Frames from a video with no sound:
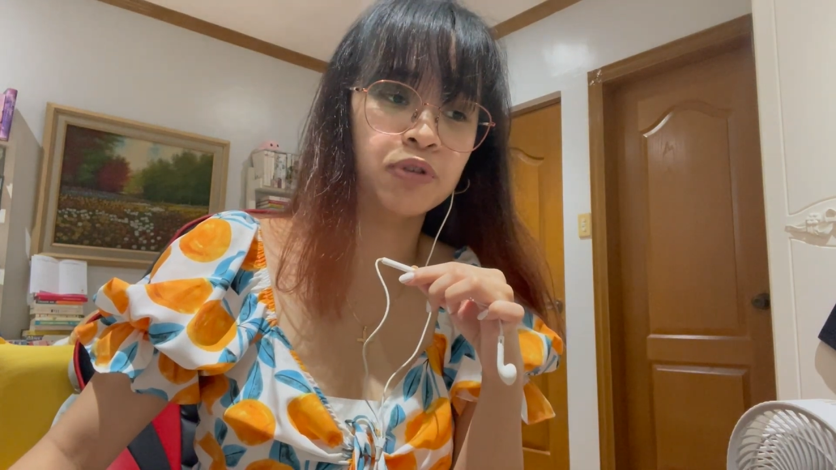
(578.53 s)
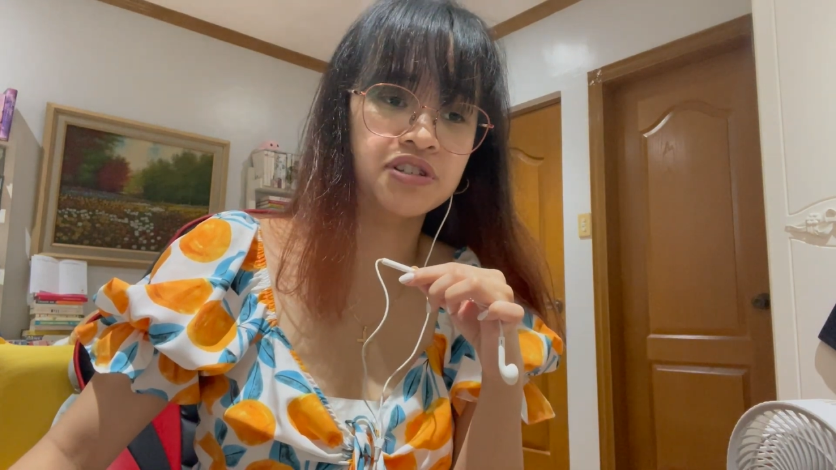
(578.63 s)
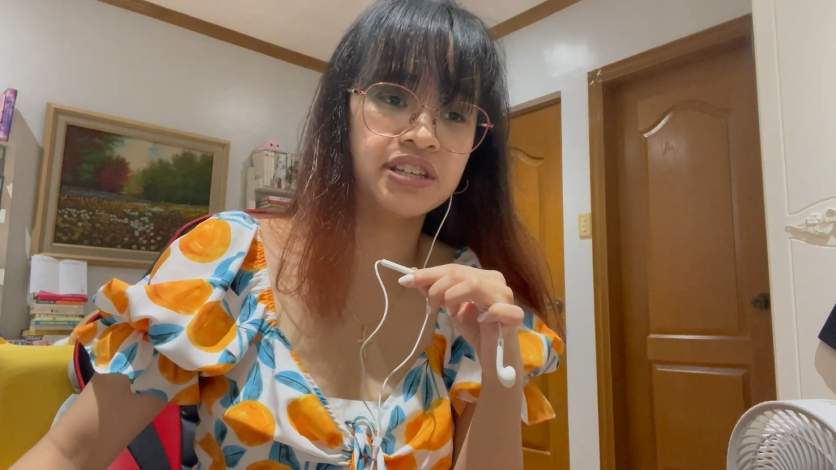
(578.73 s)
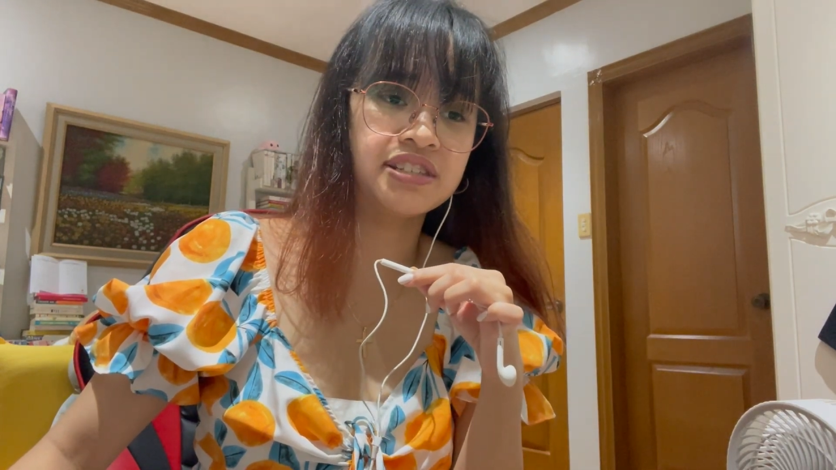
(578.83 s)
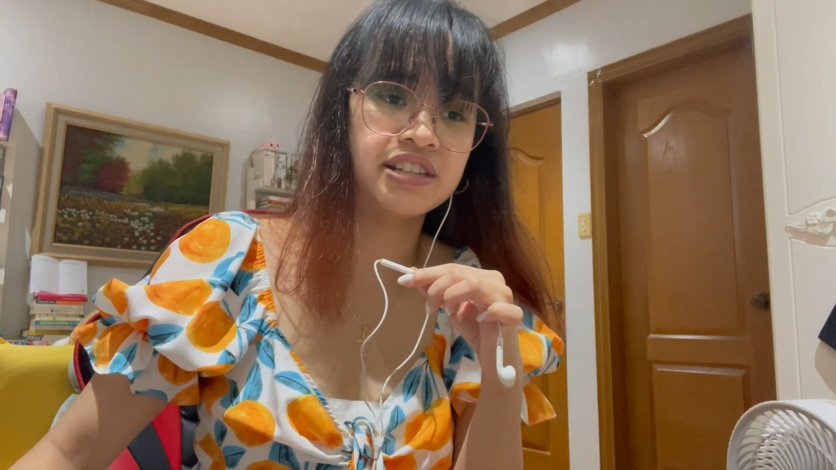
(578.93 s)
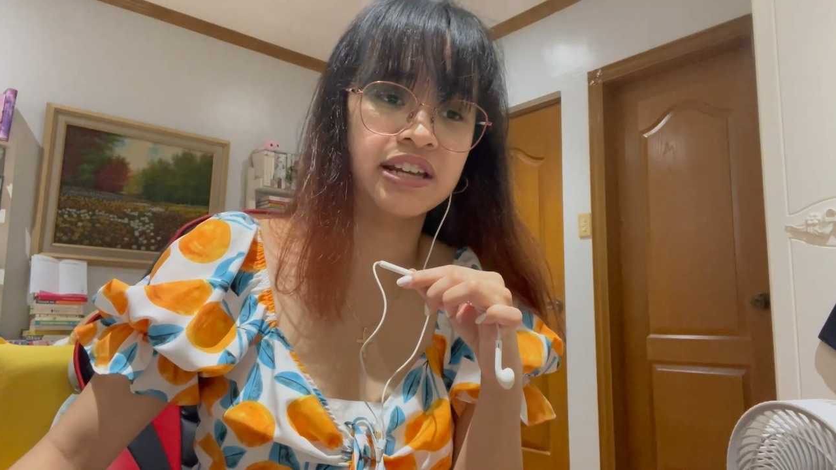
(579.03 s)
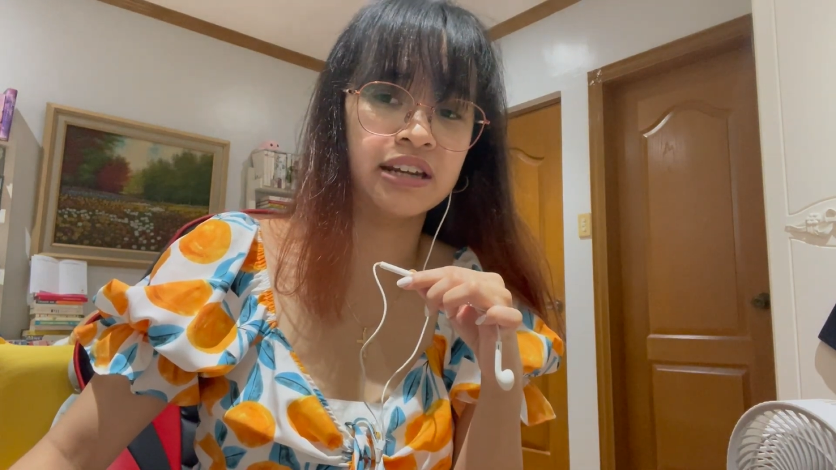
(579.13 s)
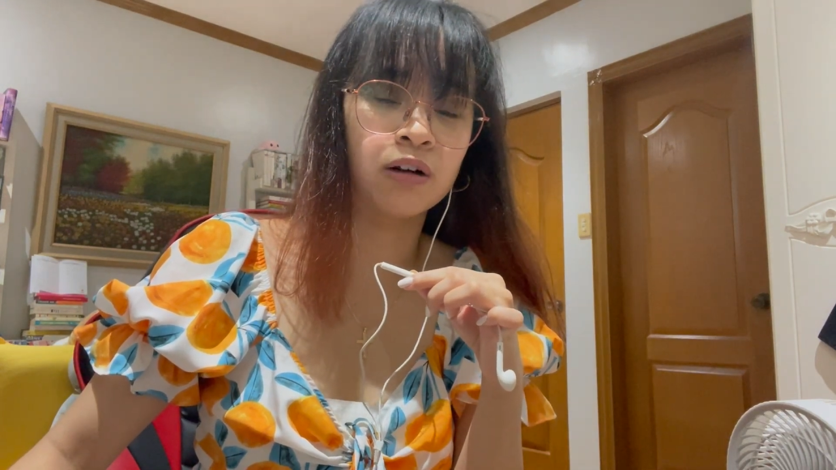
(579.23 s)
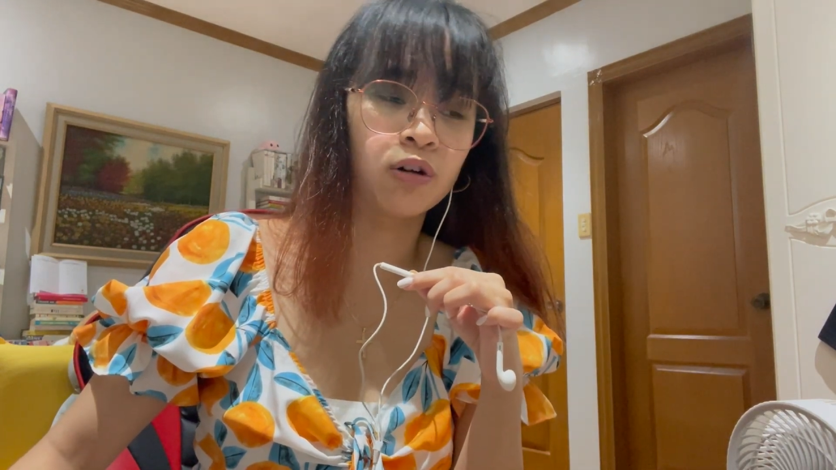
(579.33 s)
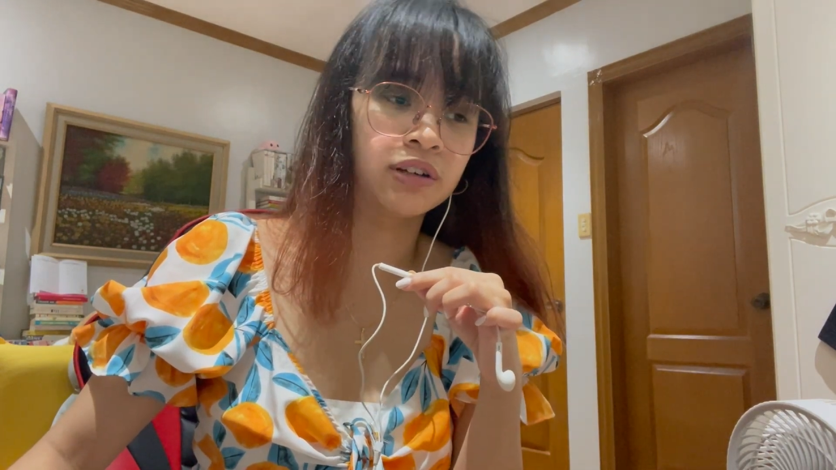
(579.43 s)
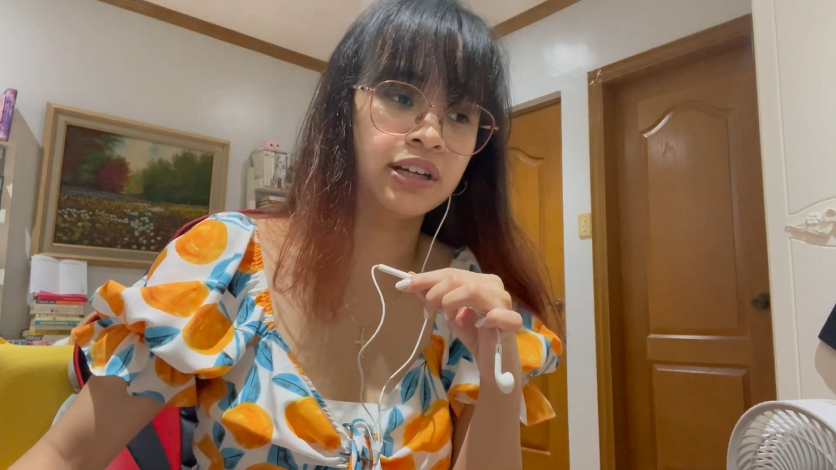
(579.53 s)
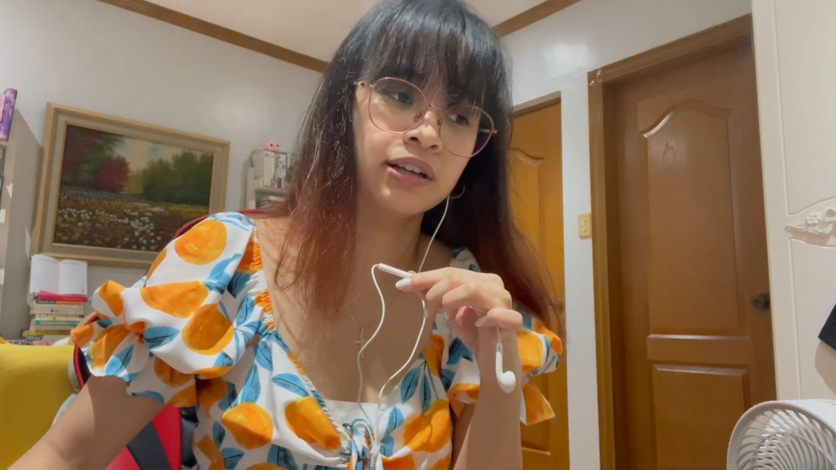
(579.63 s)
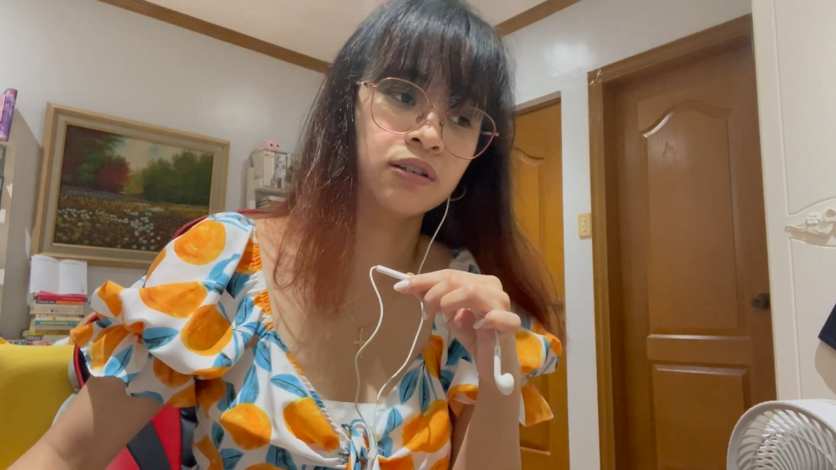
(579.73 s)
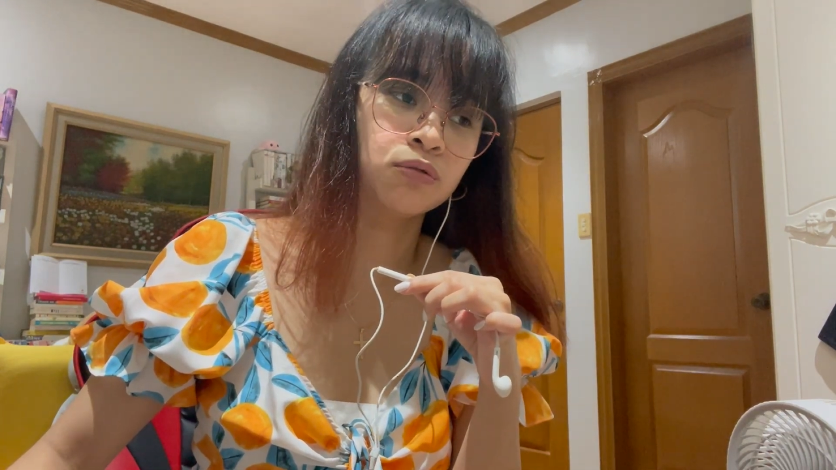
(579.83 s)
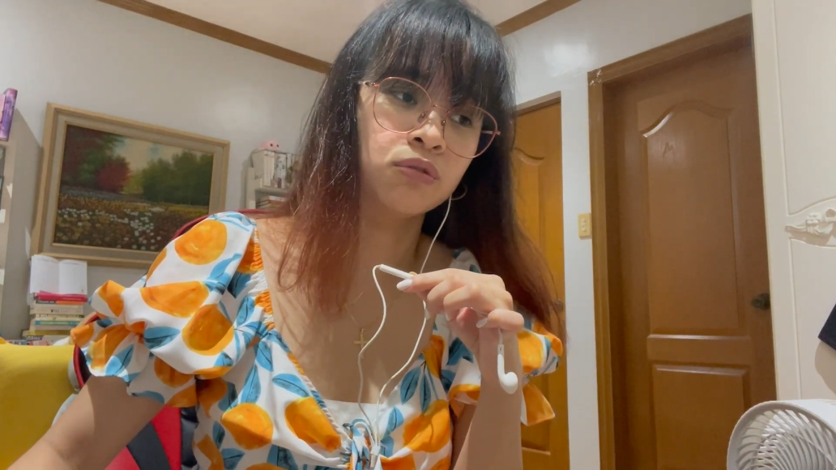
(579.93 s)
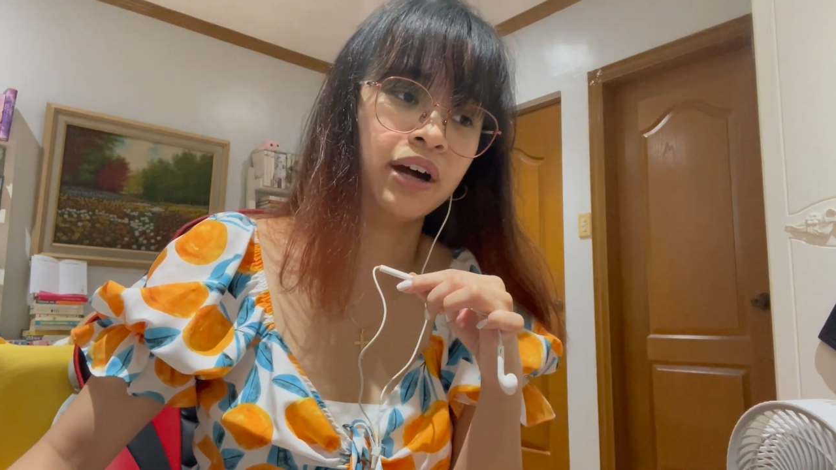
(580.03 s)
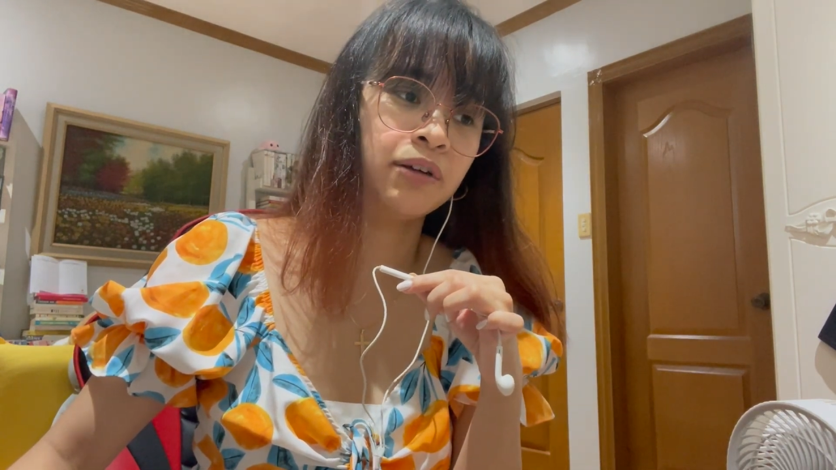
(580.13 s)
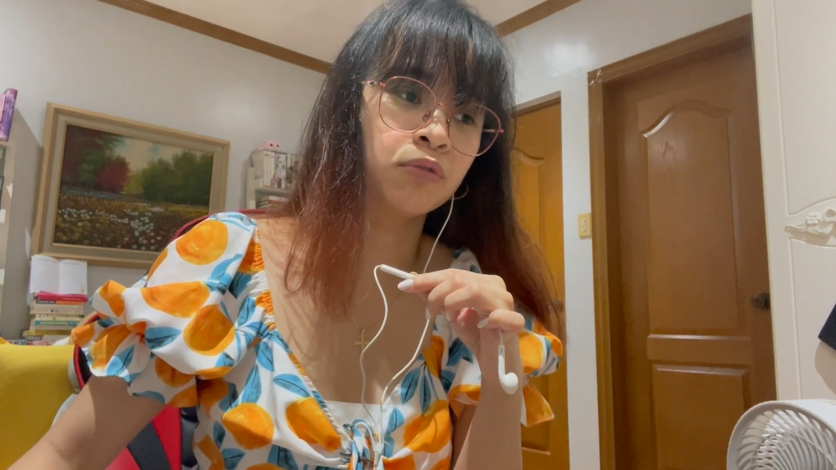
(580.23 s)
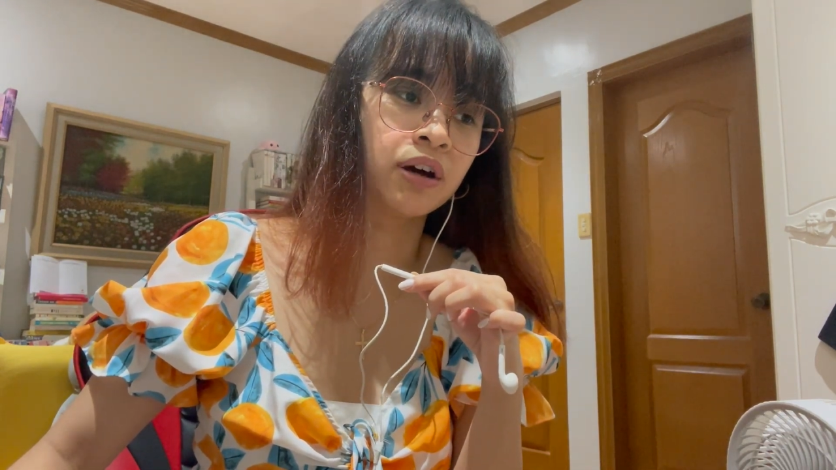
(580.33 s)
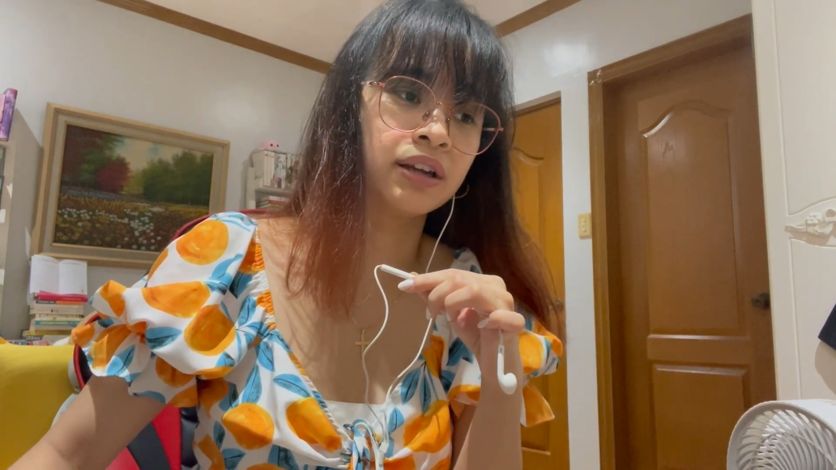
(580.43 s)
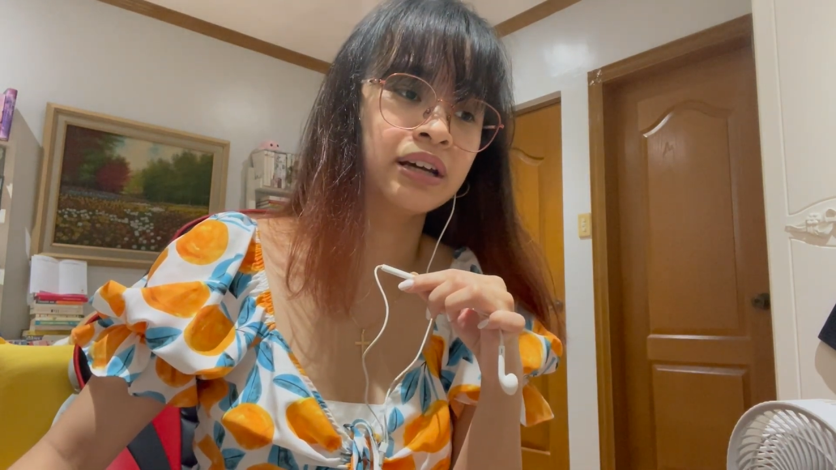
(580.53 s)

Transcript: persistent according to Hae-won.